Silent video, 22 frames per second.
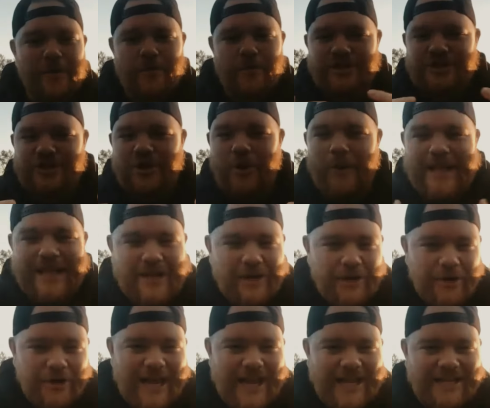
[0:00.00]
was no
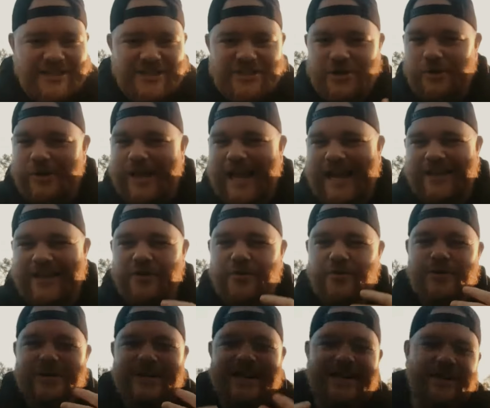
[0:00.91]
internet, so like you
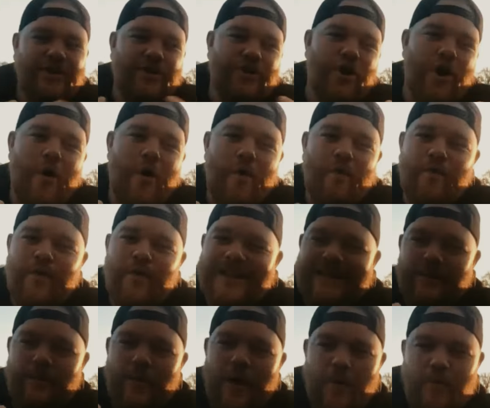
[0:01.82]
didn't know really
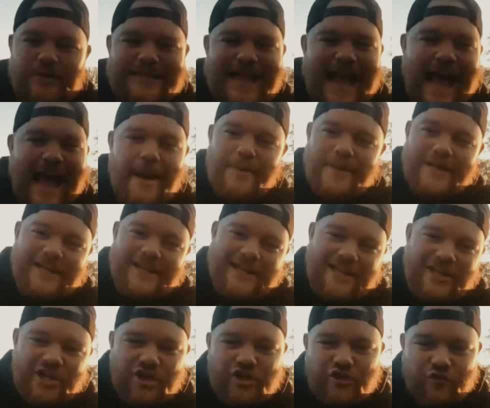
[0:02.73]
what was happening in
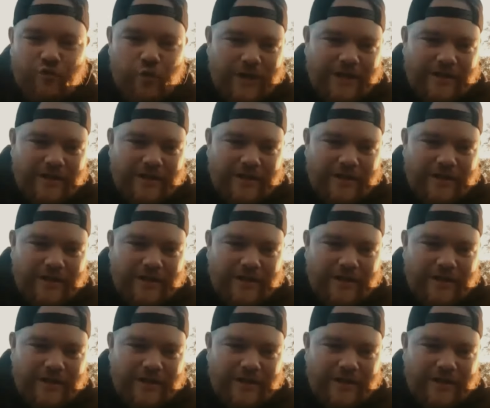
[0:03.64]
Detroit.